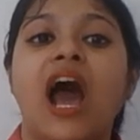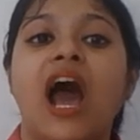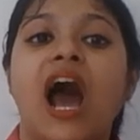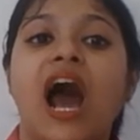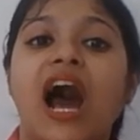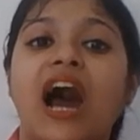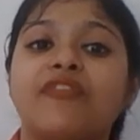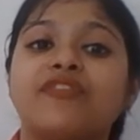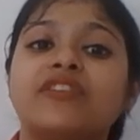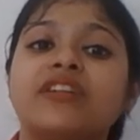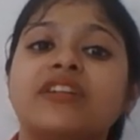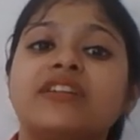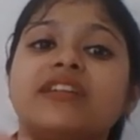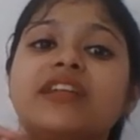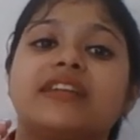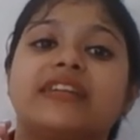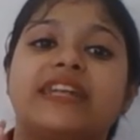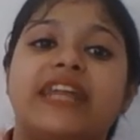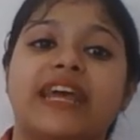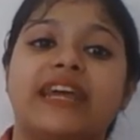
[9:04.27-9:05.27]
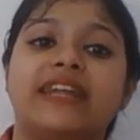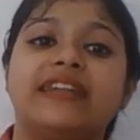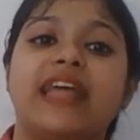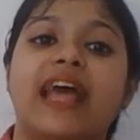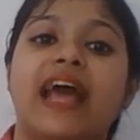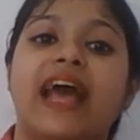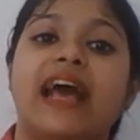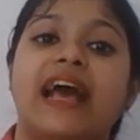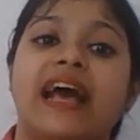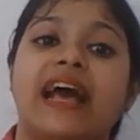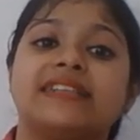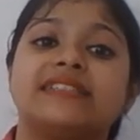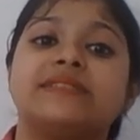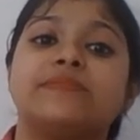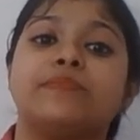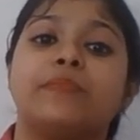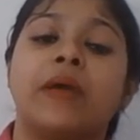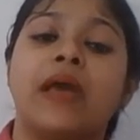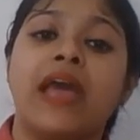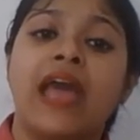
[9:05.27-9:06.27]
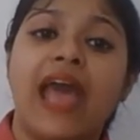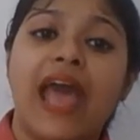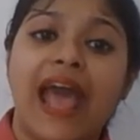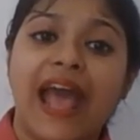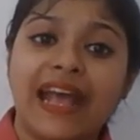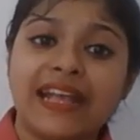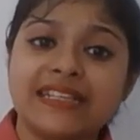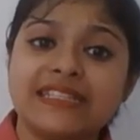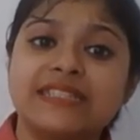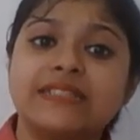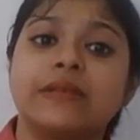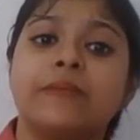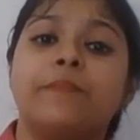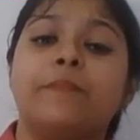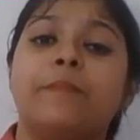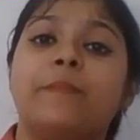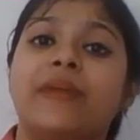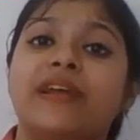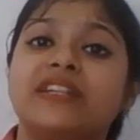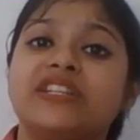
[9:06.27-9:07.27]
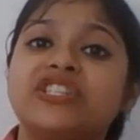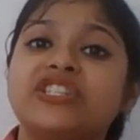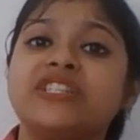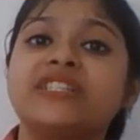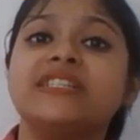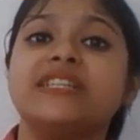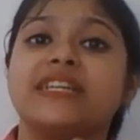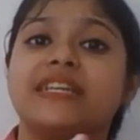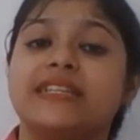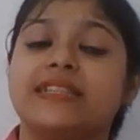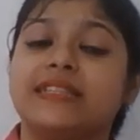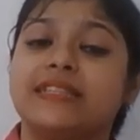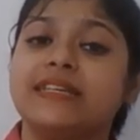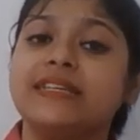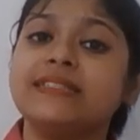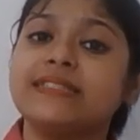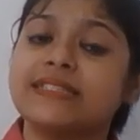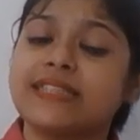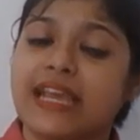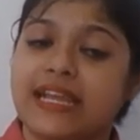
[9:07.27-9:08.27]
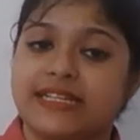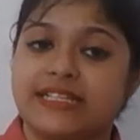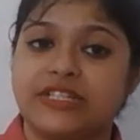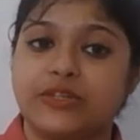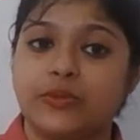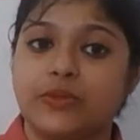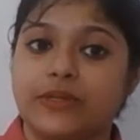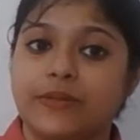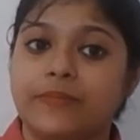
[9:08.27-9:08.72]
after the death as mentioned in the schedule.